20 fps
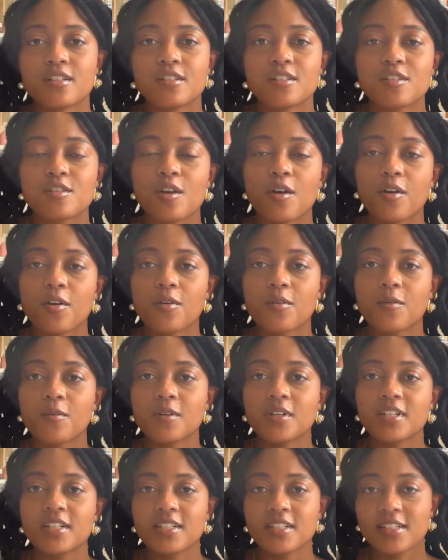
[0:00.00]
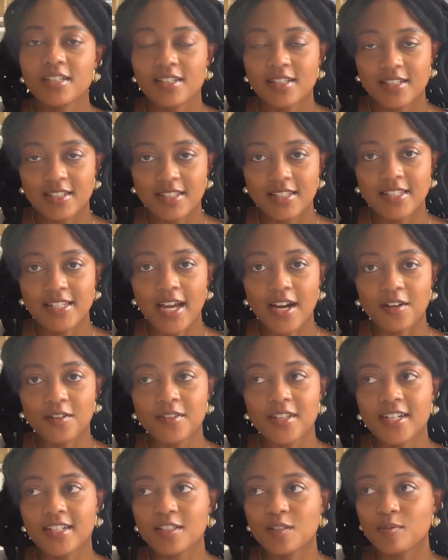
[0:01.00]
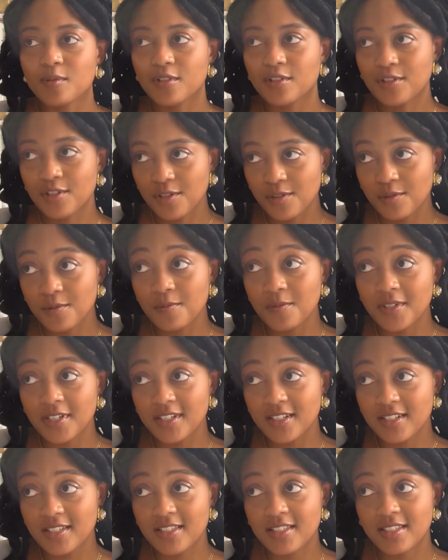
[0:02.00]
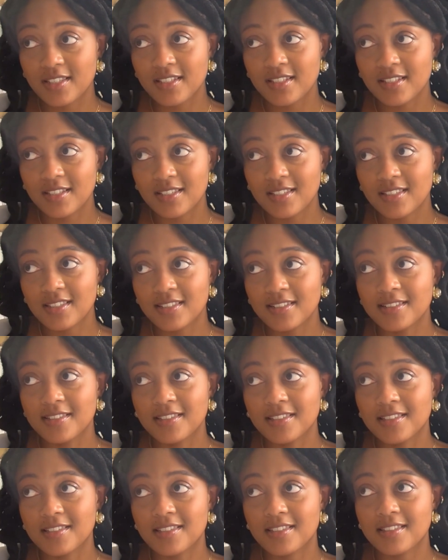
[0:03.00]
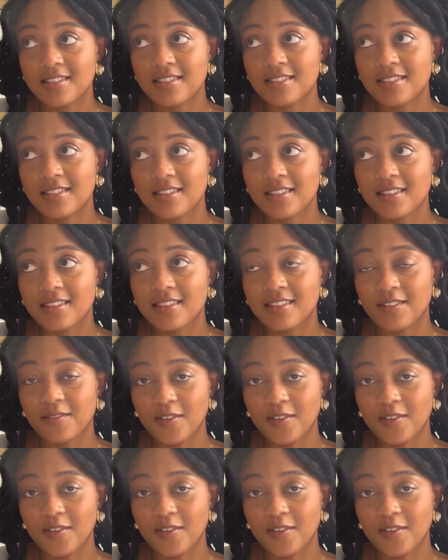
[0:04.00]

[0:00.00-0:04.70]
So now that it's been 2 weeks since the